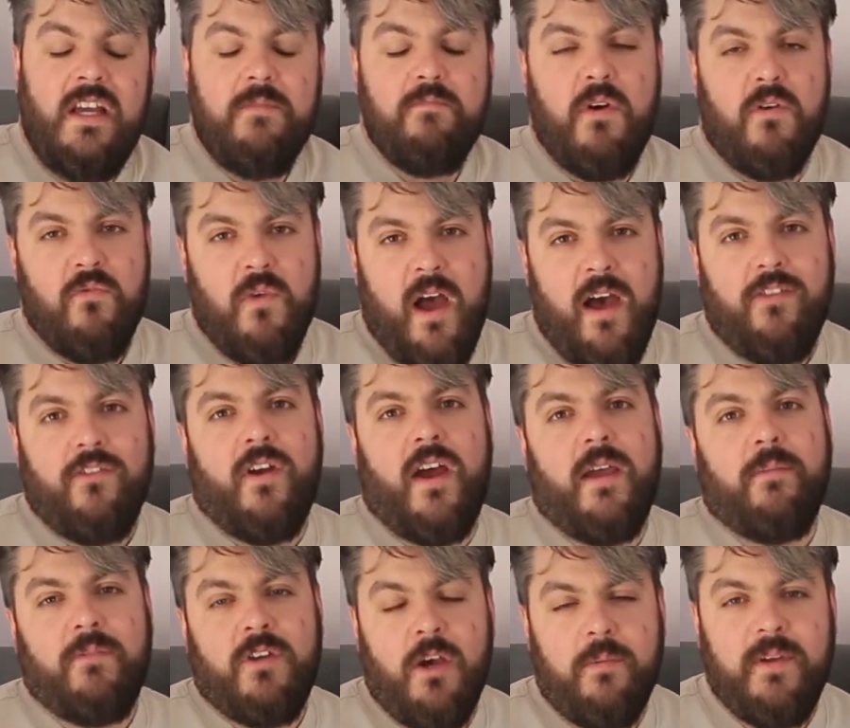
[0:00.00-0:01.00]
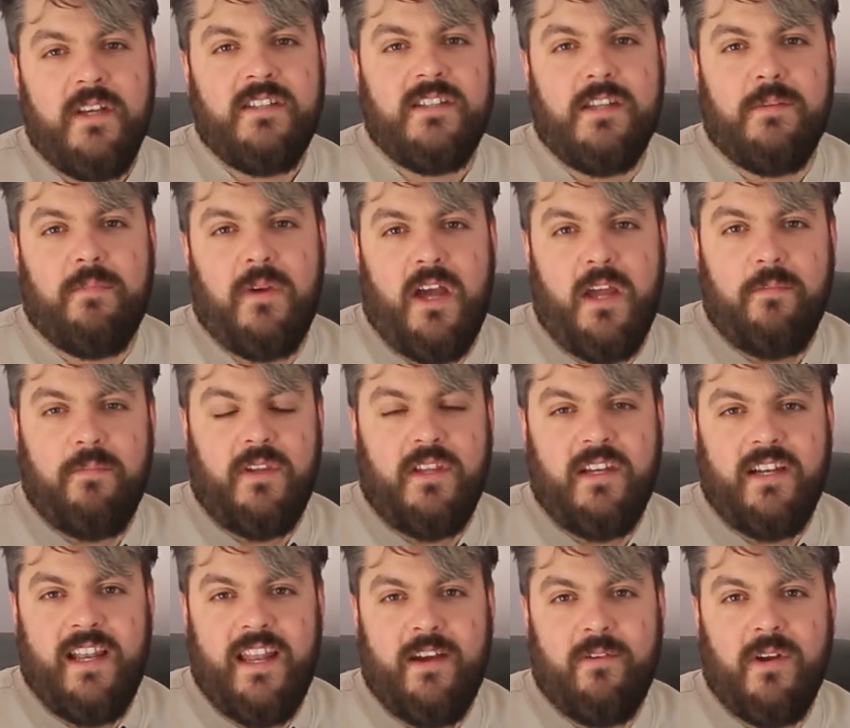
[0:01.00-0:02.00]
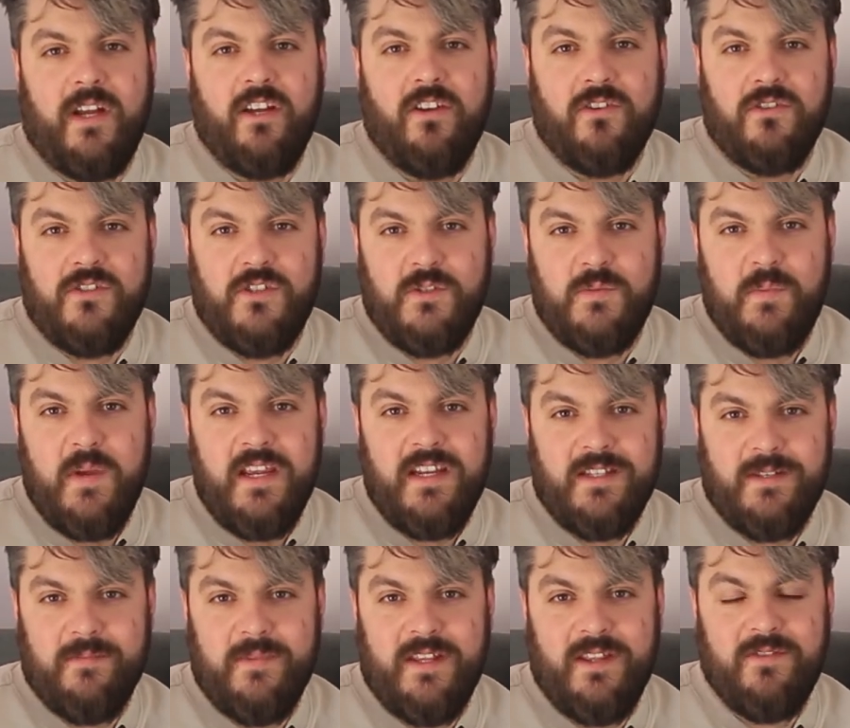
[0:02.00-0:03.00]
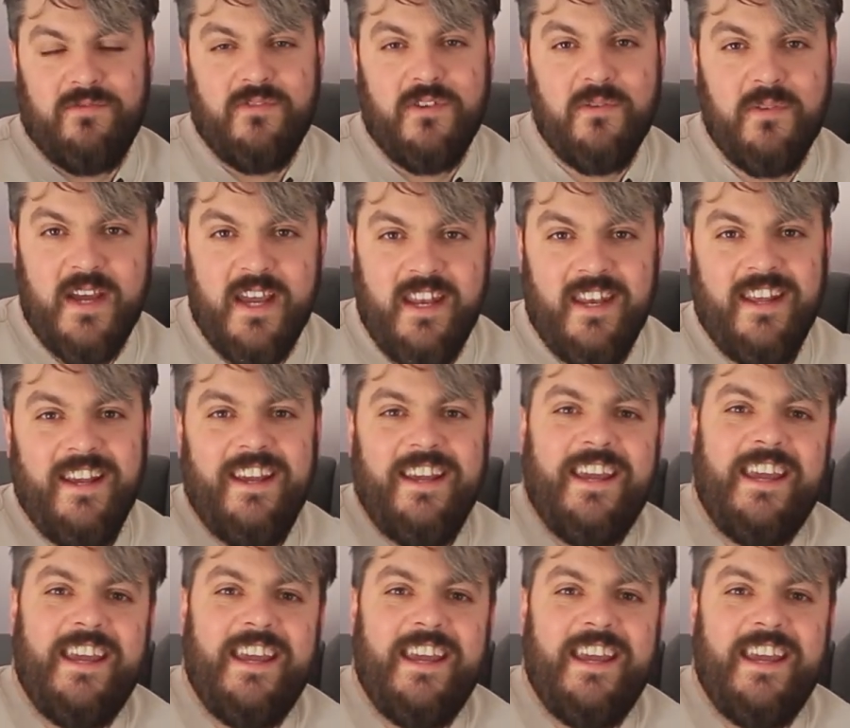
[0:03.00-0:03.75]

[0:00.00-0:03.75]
but rather I am coming to the Bible and allowing God to speak to me through it